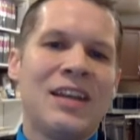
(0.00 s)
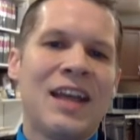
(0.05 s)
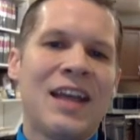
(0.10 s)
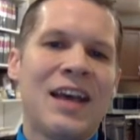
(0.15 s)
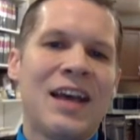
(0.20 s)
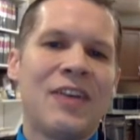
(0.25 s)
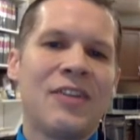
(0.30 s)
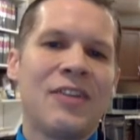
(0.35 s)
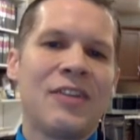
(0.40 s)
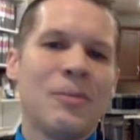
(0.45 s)

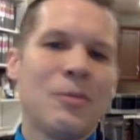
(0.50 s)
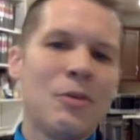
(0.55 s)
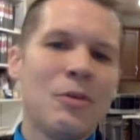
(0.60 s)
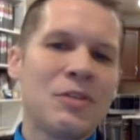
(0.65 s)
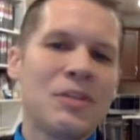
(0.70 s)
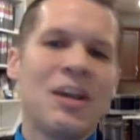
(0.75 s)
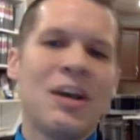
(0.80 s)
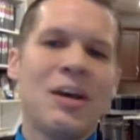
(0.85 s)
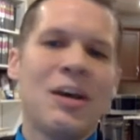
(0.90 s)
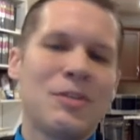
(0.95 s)
Now, the
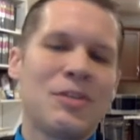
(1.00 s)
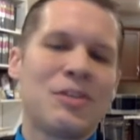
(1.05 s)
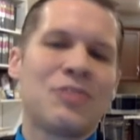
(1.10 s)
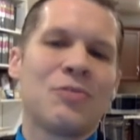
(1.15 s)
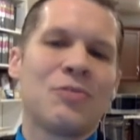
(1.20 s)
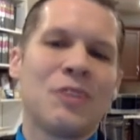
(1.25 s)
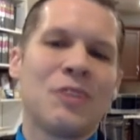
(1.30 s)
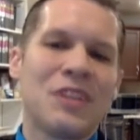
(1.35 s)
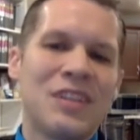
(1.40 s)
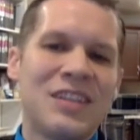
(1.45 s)
most common
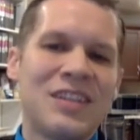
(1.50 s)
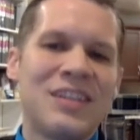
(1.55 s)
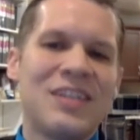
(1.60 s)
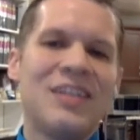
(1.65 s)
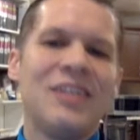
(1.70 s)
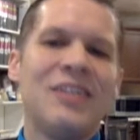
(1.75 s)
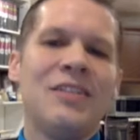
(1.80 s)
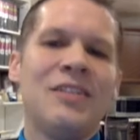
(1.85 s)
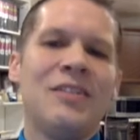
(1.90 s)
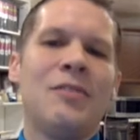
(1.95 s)
story is
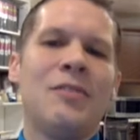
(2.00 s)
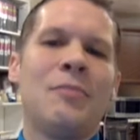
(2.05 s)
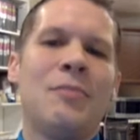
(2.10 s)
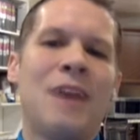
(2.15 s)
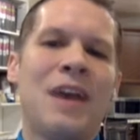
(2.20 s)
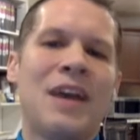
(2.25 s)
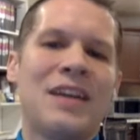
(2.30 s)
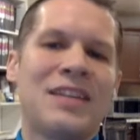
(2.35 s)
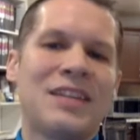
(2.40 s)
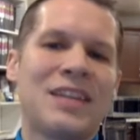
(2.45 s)
still
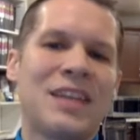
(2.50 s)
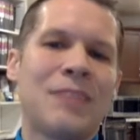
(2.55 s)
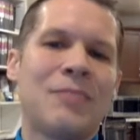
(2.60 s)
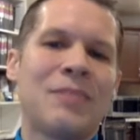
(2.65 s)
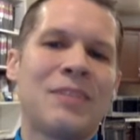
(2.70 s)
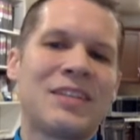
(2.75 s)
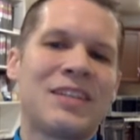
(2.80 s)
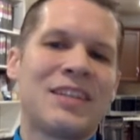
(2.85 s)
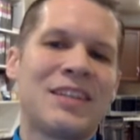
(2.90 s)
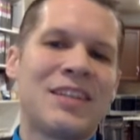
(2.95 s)
by
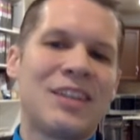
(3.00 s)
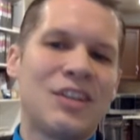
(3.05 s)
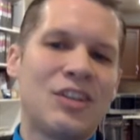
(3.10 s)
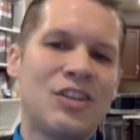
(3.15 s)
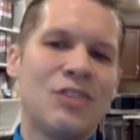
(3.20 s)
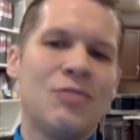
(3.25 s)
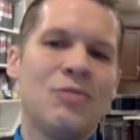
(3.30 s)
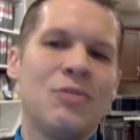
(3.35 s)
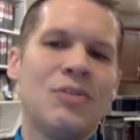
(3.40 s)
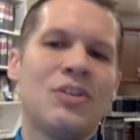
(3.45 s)
skeptics that the
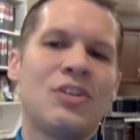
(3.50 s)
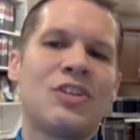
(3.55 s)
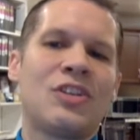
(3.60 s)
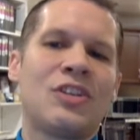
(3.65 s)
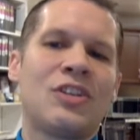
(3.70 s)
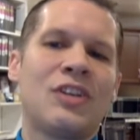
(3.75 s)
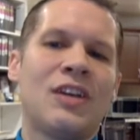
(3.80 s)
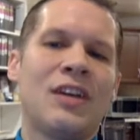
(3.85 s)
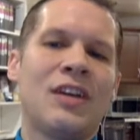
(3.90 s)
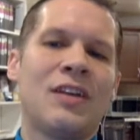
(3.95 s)

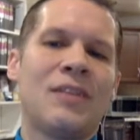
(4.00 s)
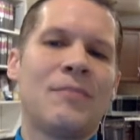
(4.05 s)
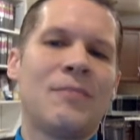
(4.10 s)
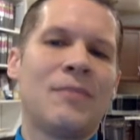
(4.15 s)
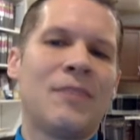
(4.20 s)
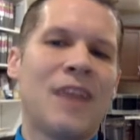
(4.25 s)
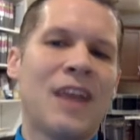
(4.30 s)
Jewish uh,